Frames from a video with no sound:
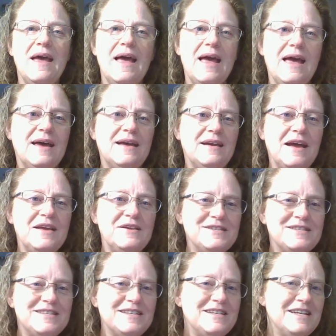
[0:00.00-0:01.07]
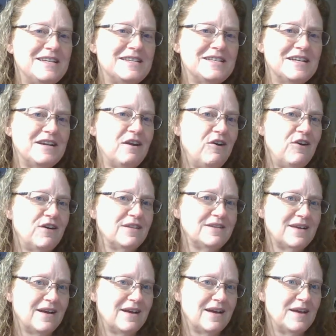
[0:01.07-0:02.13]
And I used to teach it all the
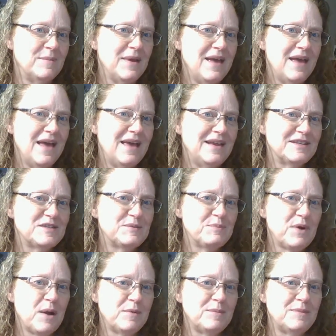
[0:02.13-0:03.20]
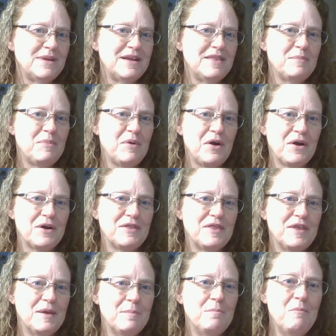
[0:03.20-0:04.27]
time, and it's probably the part
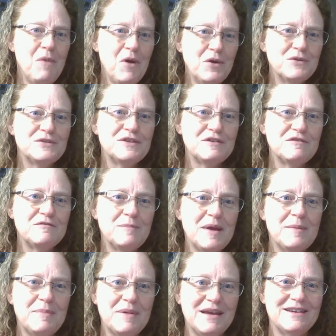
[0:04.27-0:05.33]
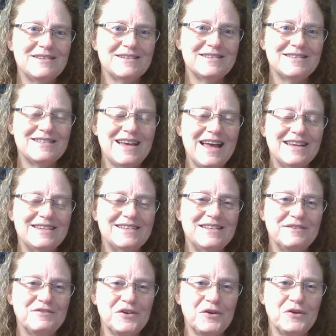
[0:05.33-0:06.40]
that most of my patients had
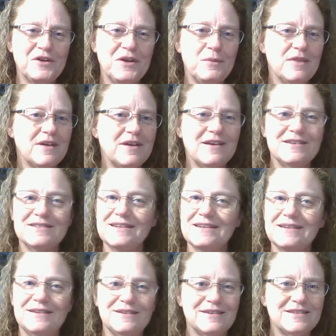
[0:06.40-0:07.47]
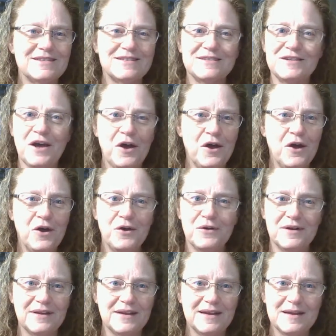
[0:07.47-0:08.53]
difficulty with because it looks
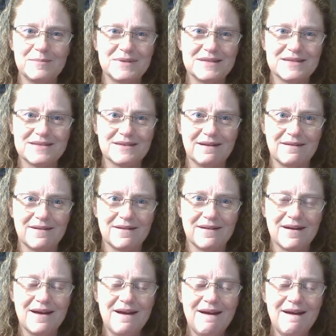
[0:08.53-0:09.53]
totally bizarre.